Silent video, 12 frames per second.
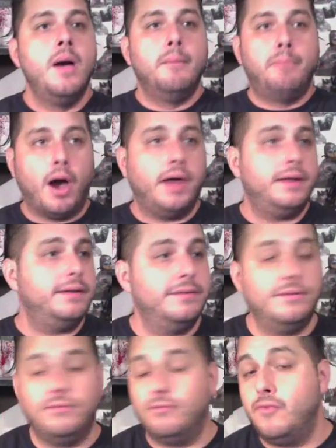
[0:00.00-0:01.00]
But
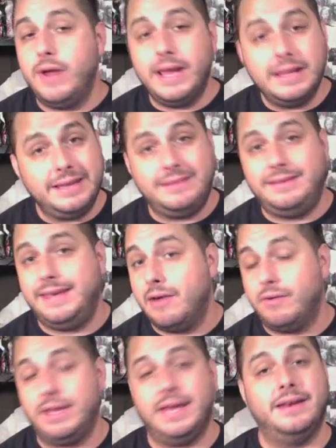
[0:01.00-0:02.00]
really,
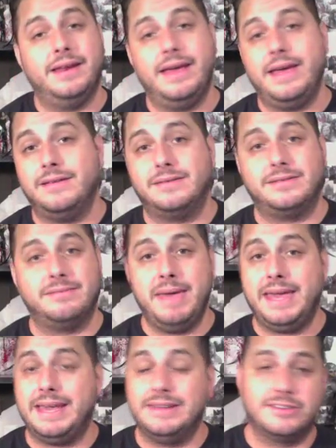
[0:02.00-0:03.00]
Tyrion is
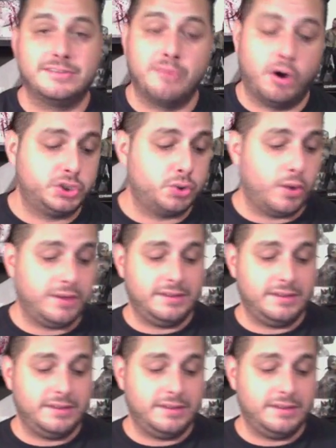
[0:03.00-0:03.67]
making the smart choice.